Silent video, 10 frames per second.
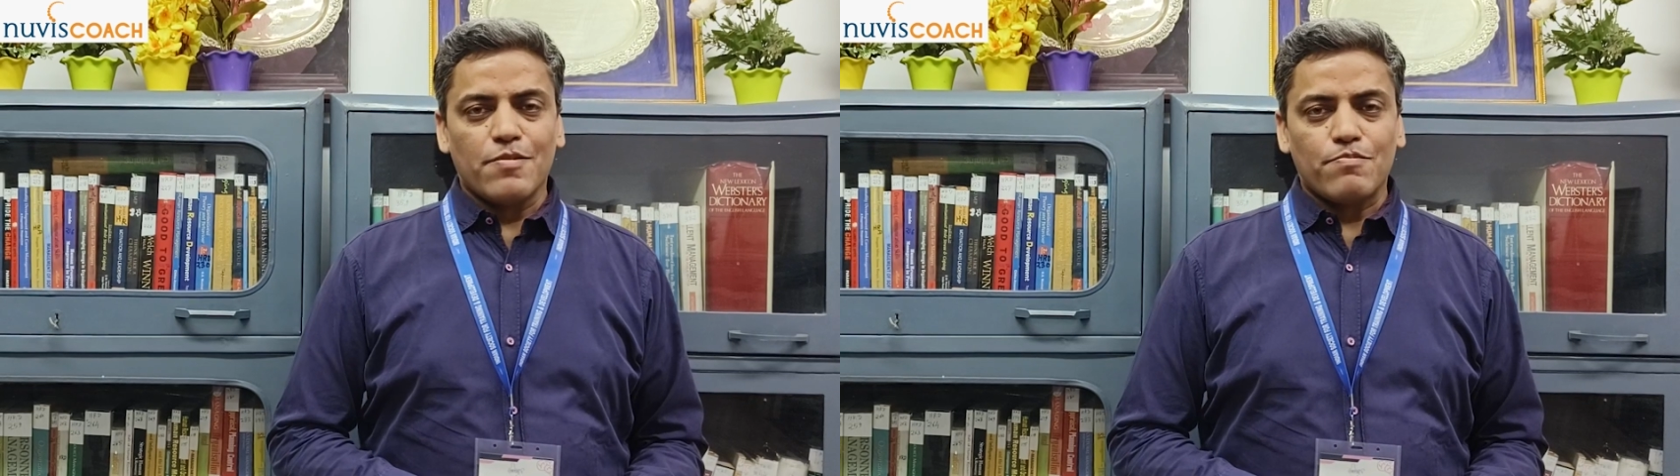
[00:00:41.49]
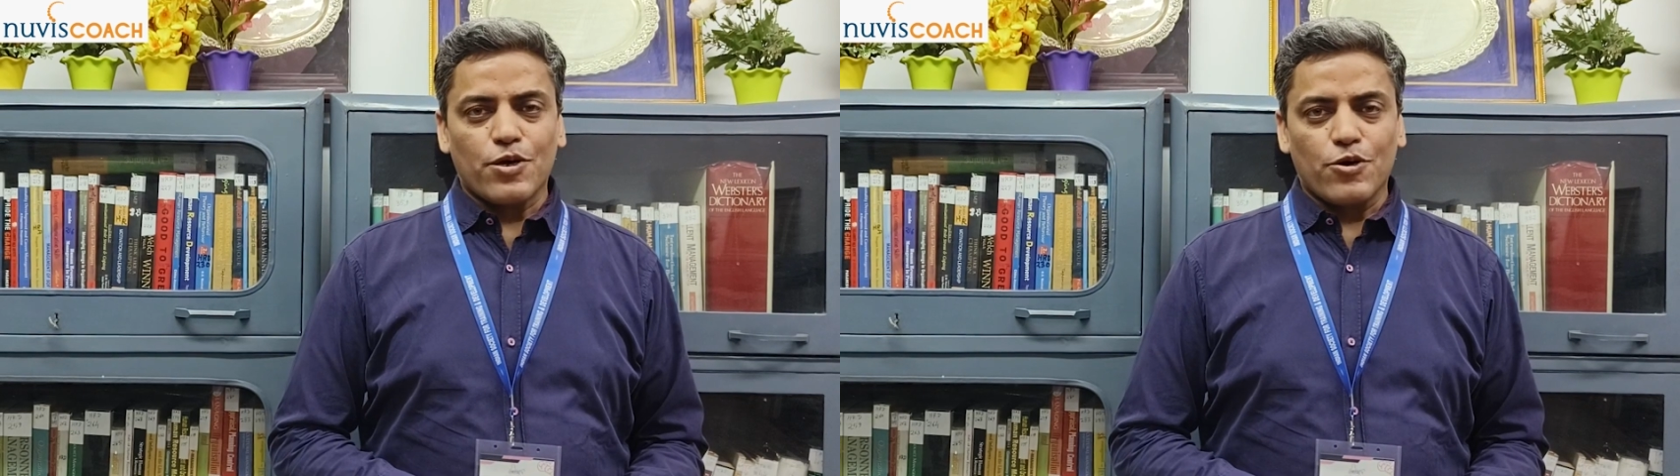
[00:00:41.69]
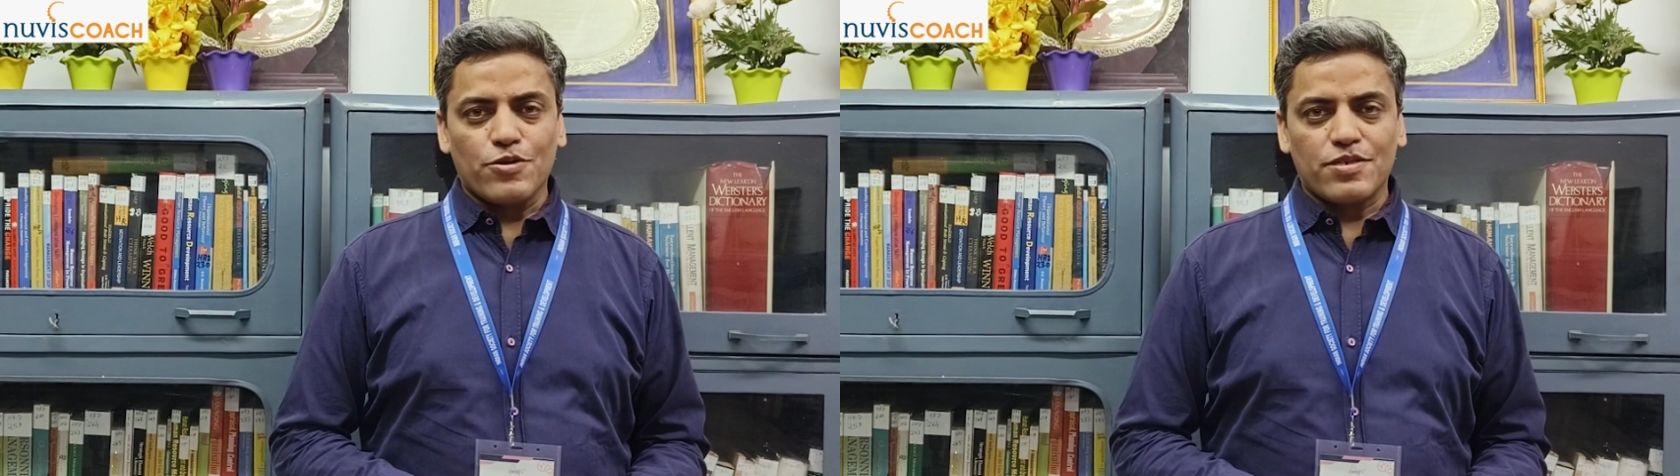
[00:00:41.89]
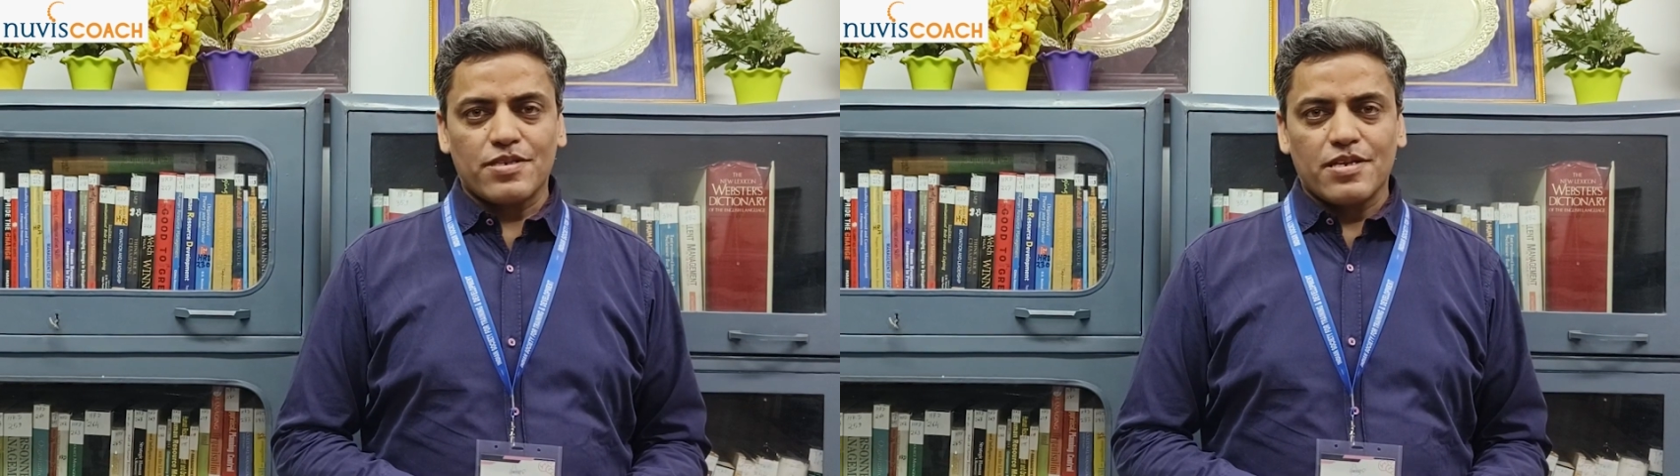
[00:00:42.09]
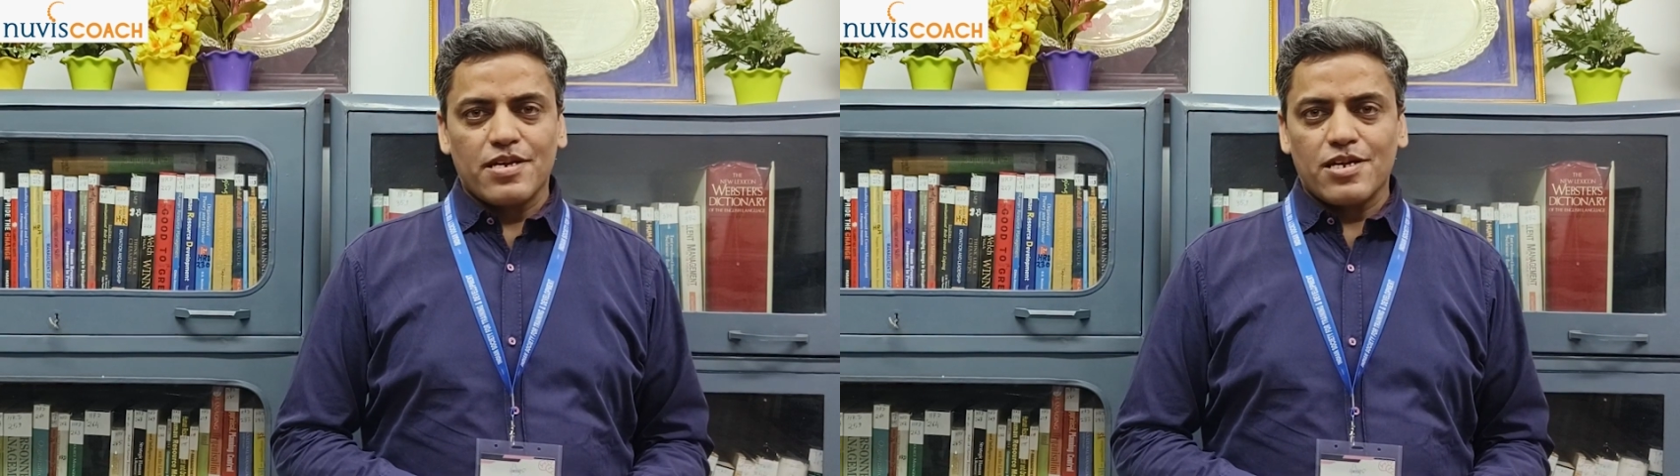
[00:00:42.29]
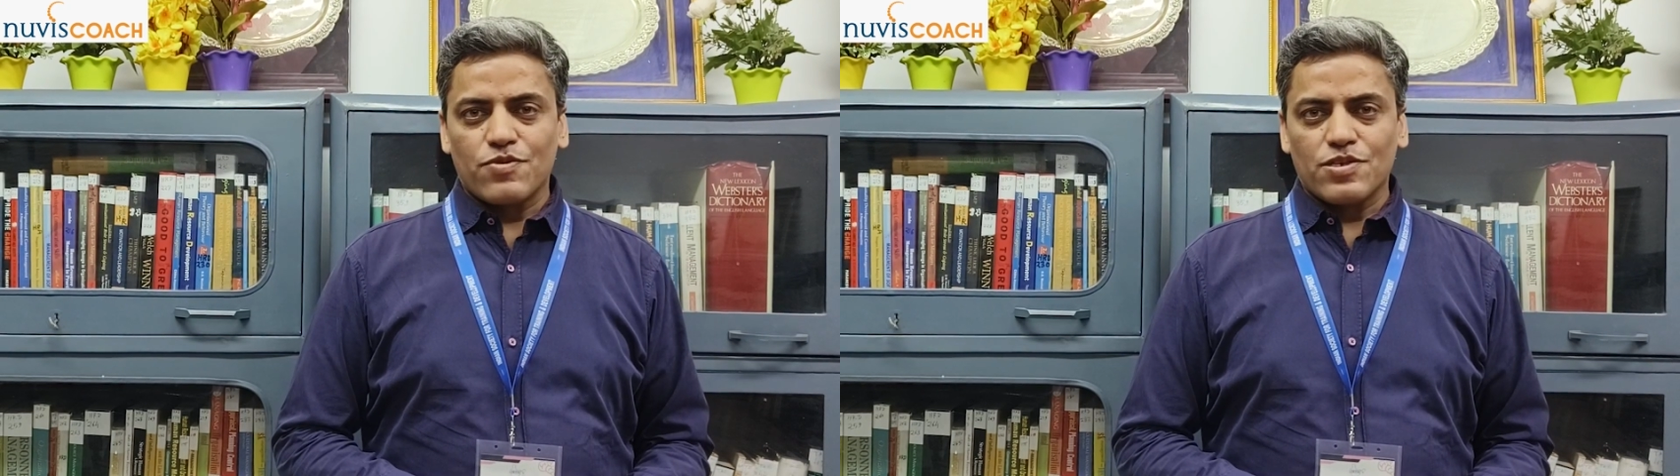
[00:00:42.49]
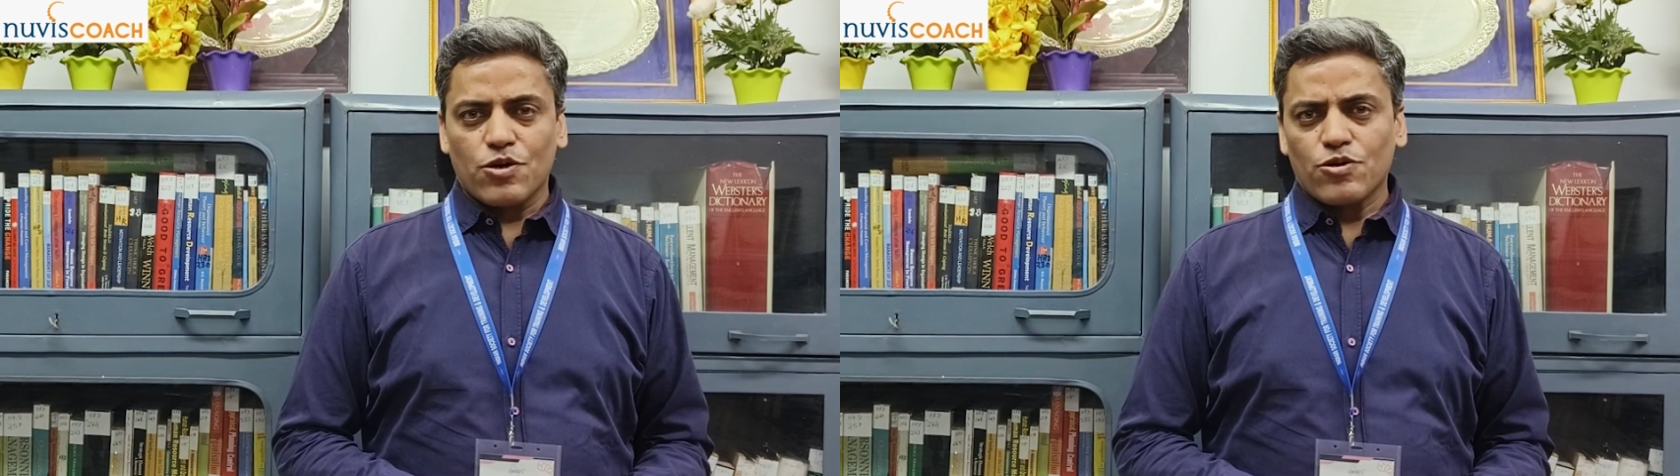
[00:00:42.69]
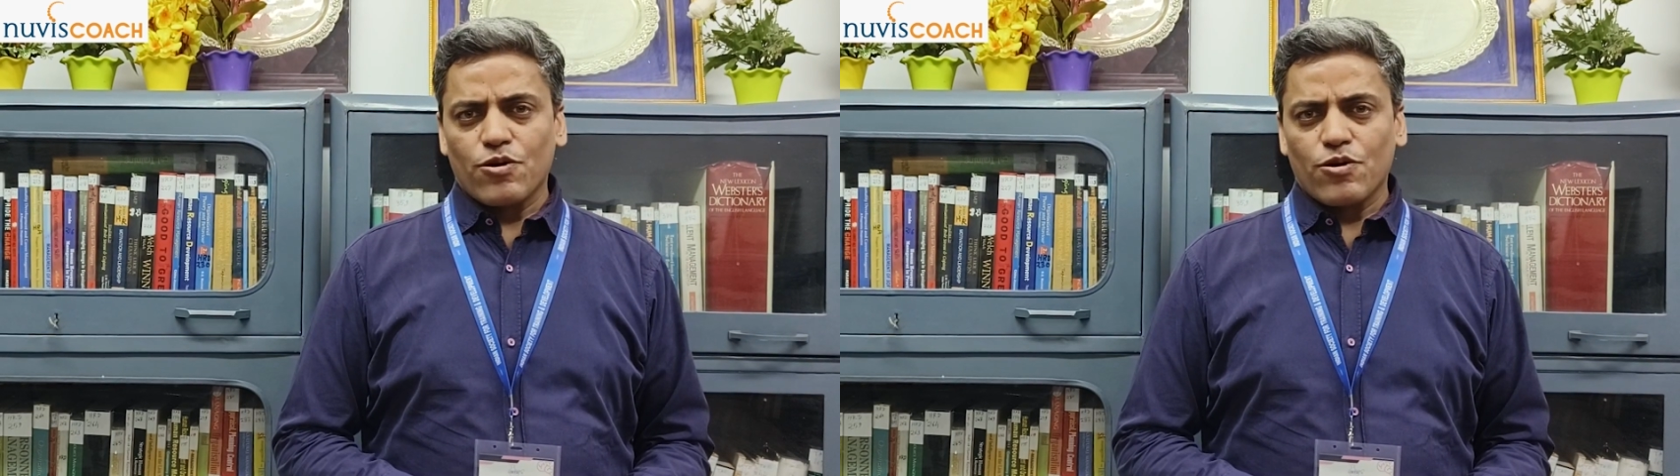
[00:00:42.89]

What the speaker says: Because it was not